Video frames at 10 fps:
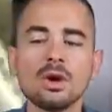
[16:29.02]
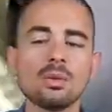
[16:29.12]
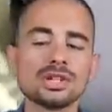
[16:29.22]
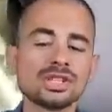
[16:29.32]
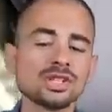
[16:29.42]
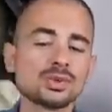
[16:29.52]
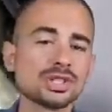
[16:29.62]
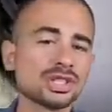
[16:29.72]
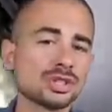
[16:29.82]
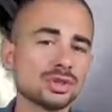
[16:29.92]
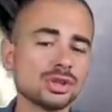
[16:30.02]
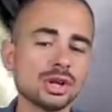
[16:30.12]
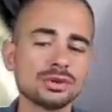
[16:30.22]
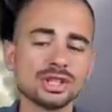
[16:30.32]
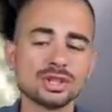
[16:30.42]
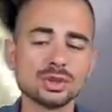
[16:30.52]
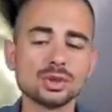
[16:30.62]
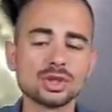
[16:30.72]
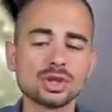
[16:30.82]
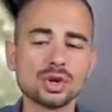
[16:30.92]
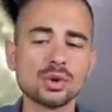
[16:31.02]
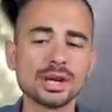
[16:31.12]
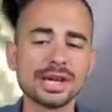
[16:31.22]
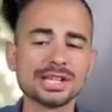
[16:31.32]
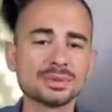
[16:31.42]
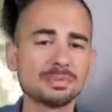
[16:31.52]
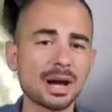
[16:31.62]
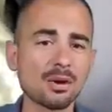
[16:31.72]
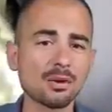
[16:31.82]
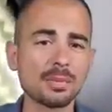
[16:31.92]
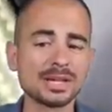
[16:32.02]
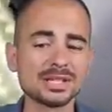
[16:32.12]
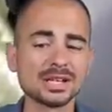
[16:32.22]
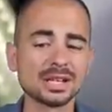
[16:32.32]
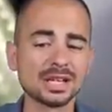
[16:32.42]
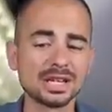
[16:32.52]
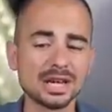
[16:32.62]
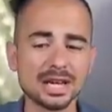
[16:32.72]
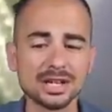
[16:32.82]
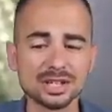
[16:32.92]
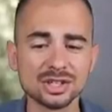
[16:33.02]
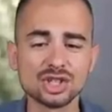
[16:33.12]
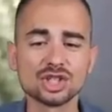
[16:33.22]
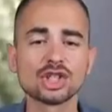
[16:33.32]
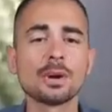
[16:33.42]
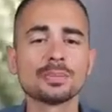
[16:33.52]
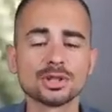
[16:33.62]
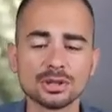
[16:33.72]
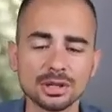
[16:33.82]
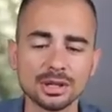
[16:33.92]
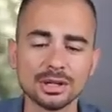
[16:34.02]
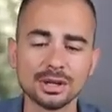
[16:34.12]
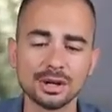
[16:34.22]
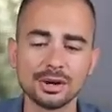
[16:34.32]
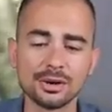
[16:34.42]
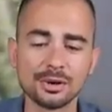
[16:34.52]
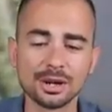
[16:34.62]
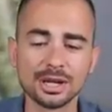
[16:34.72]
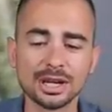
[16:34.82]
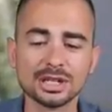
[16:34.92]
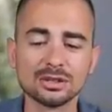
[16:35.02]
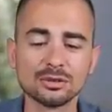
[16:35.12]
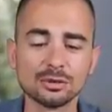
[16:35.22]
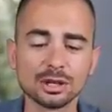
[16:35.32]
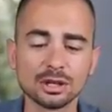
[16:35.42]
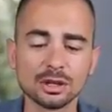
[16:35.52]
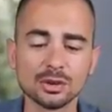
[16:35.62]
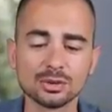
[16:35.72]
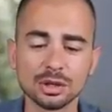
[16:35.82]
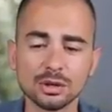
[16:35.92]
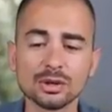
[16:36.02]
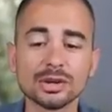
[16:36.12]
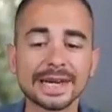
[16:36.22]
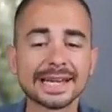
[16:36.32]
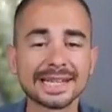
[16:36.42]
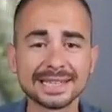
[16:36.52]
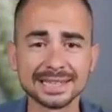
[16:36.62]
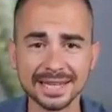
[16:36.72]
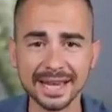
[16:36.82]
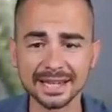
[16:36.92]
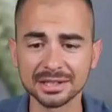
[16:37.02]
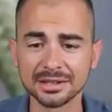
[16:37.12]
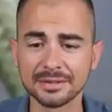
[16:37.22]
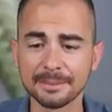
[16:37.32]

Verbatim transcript: What's interesting to note is you saw his power basically stopped uh, in the very close. Look again at his end.